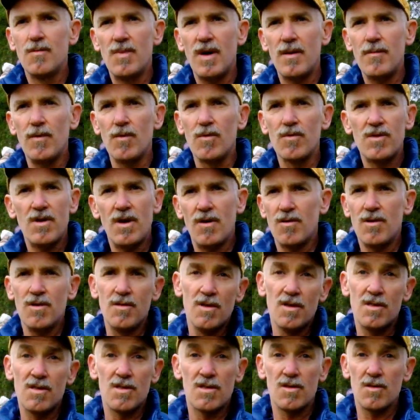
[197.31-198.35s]
People will tell you
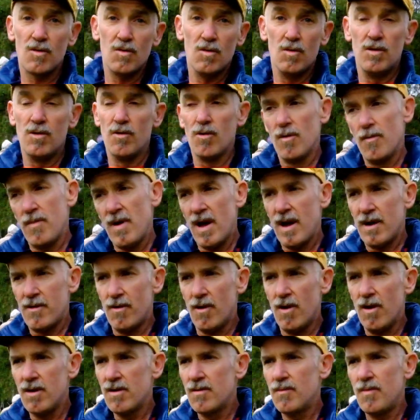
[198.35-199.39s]
this is a good or a bad
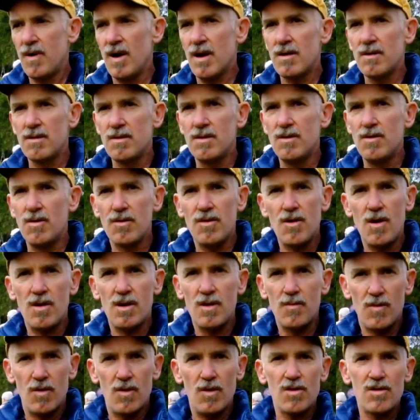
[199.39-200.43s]
rod, but you're the
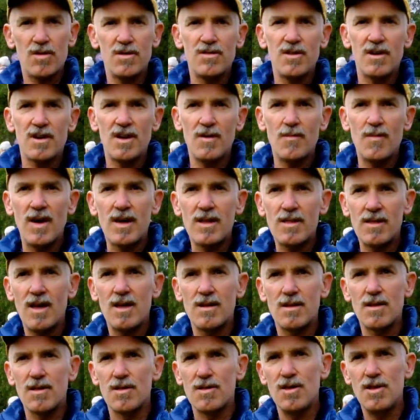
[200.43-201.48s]
only person that can make
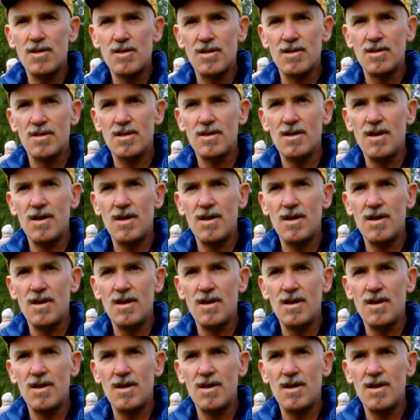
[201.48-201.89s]
that decision.